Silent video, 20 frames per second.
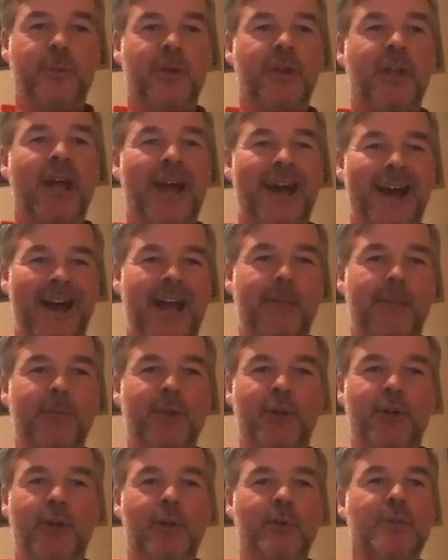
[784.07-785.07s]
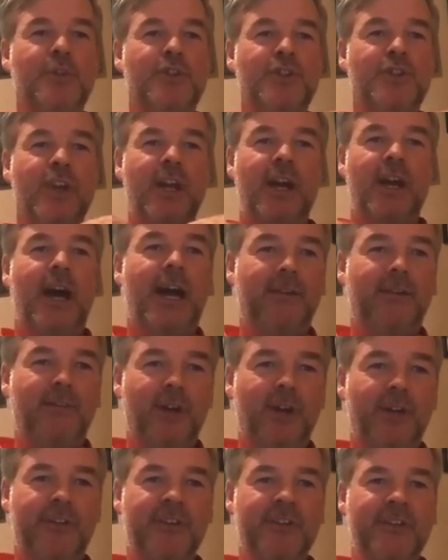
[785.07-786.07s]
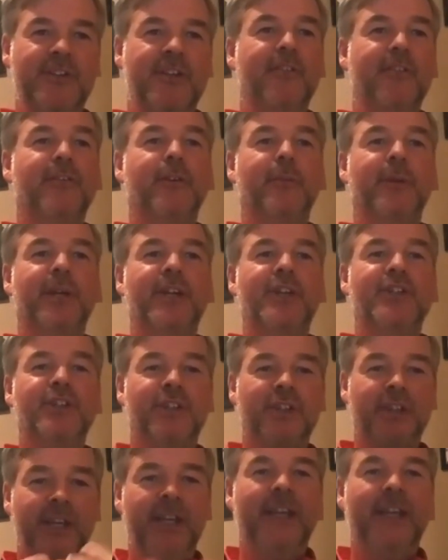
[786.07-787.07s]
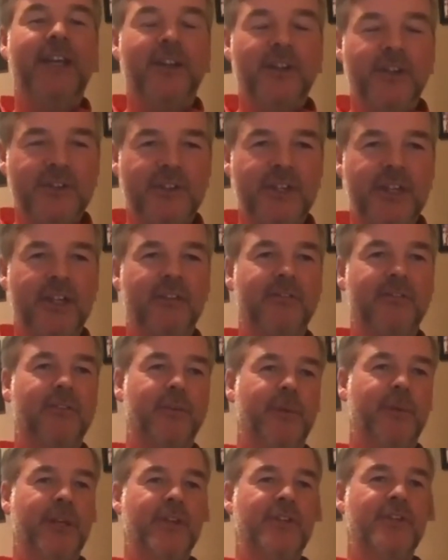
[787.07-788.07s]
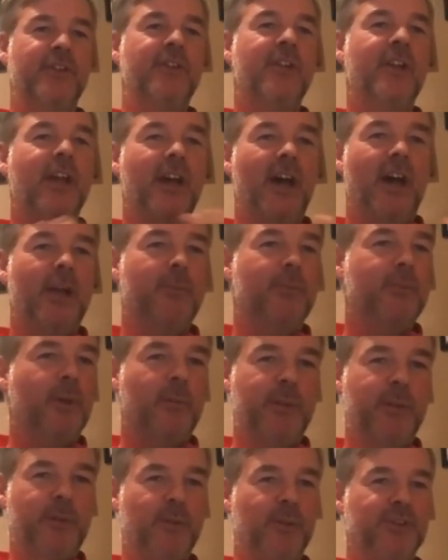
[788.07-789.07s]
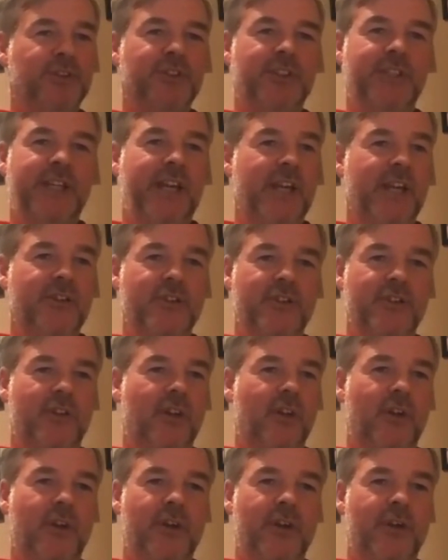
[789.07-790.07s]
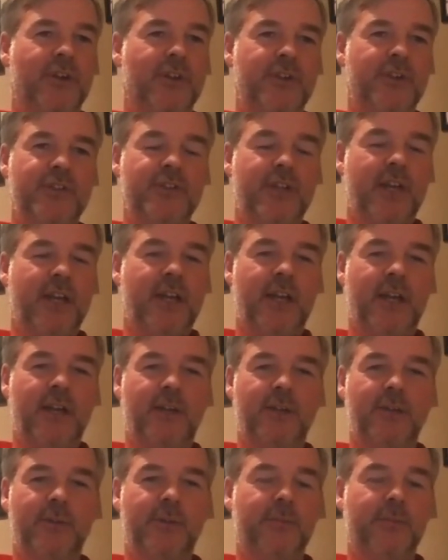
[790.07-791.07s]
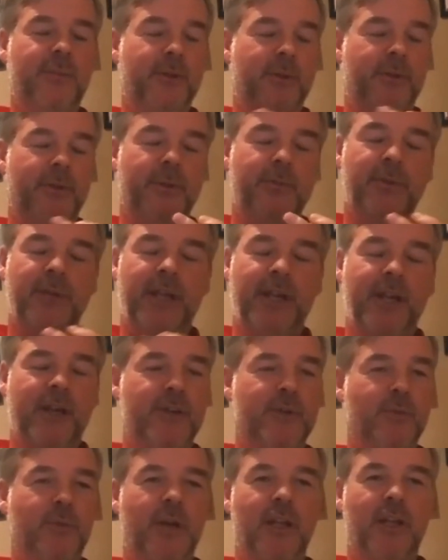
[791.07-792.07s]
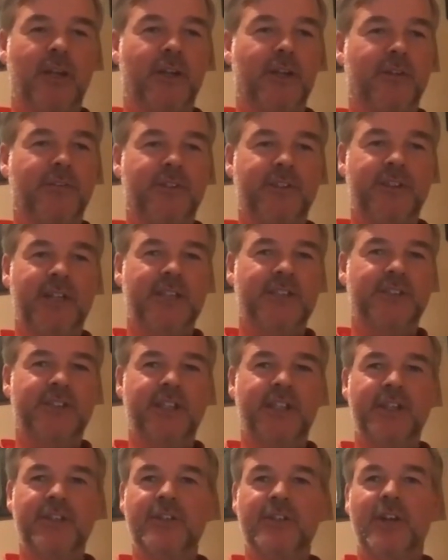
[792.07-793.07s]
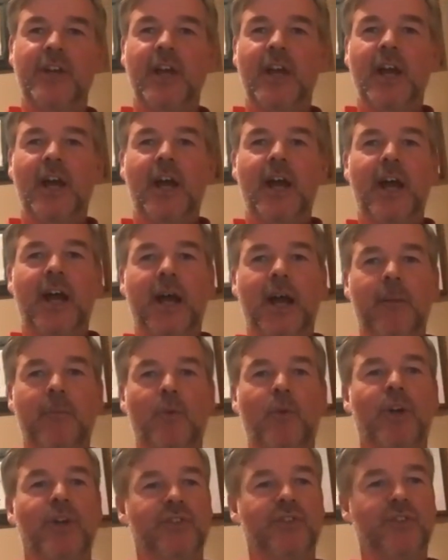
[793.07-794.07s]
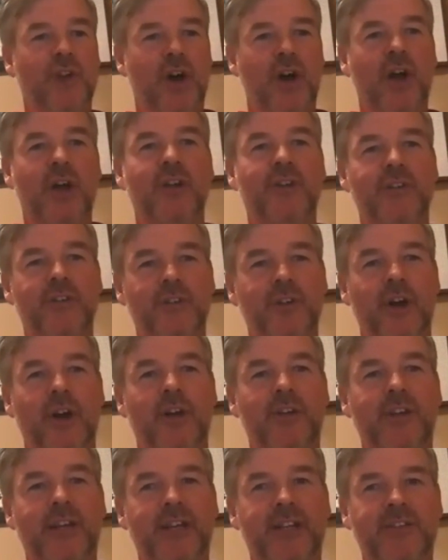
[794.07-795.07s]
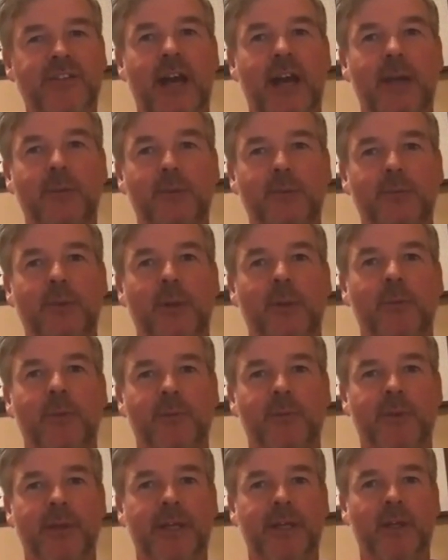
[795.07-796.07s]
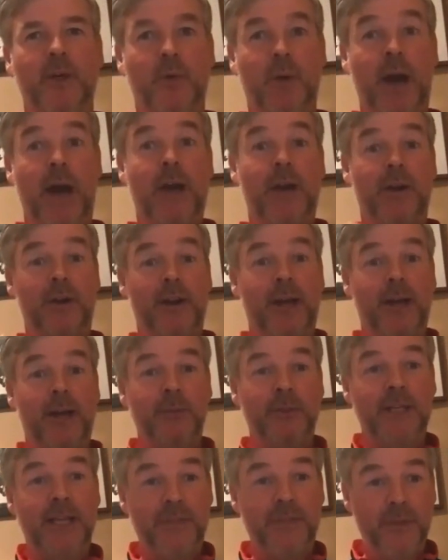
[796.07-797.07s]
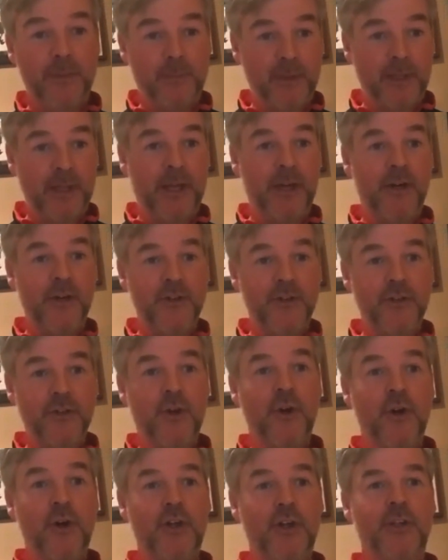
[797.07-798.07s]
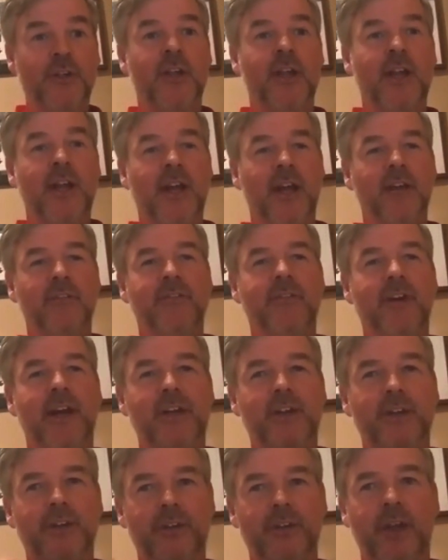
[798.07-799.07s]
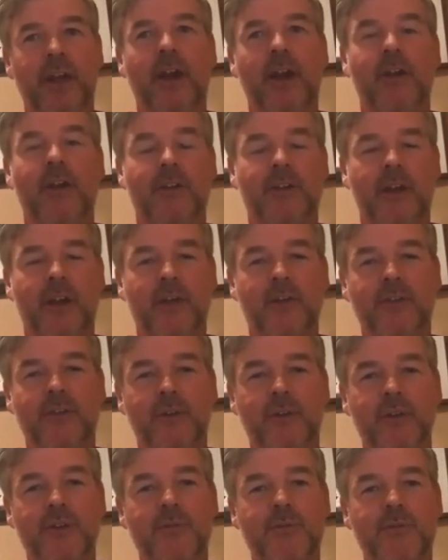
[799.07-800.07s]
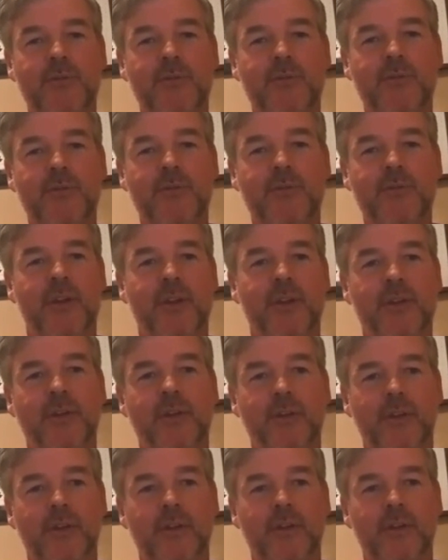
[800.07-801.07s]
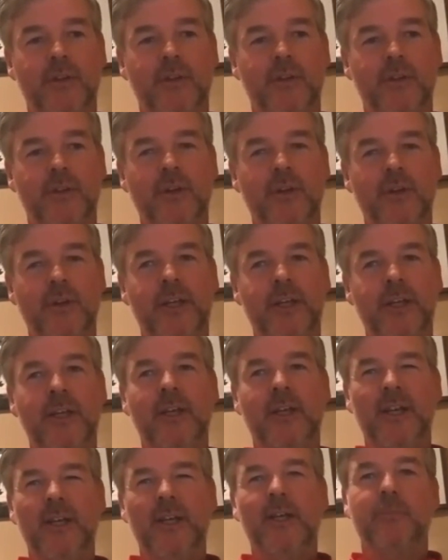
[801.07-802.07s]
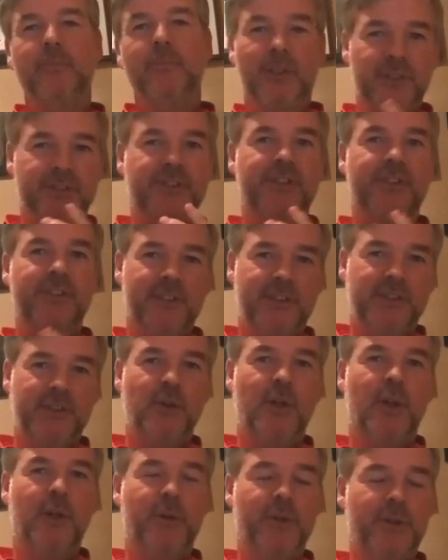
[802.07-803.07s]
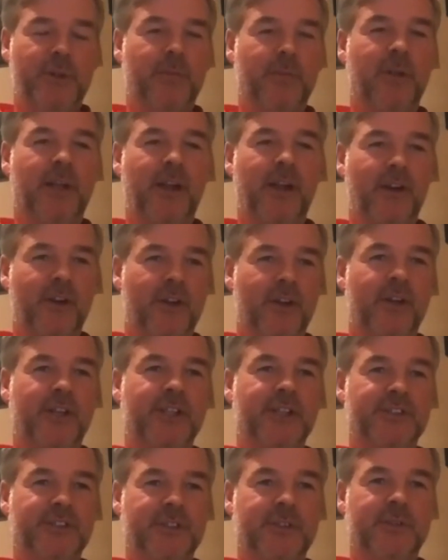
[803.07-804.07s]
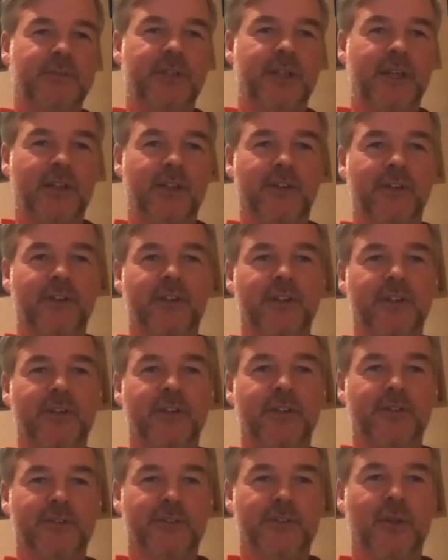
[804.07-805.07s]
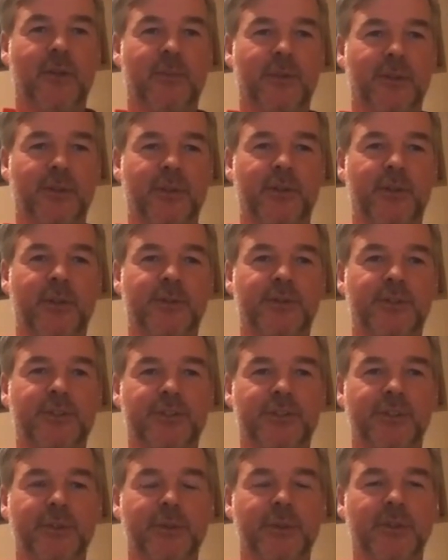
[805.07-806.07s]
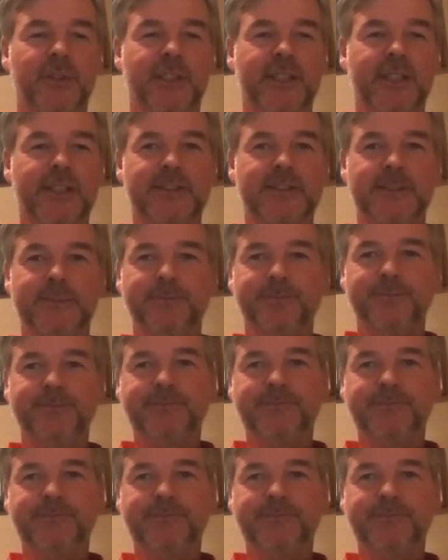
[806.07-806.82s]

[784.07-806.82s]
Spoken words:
about, I'm the coach, I've got this information, here's the information. And I probably wasn't engaging the learners, the players well enough at that stage. Whereas nowadays, I would probably be quieter and I would let the players talk and find out their thoughts more than me talking, because it's all about the player now, isn't it? Rather than it's all about the coach in the old days.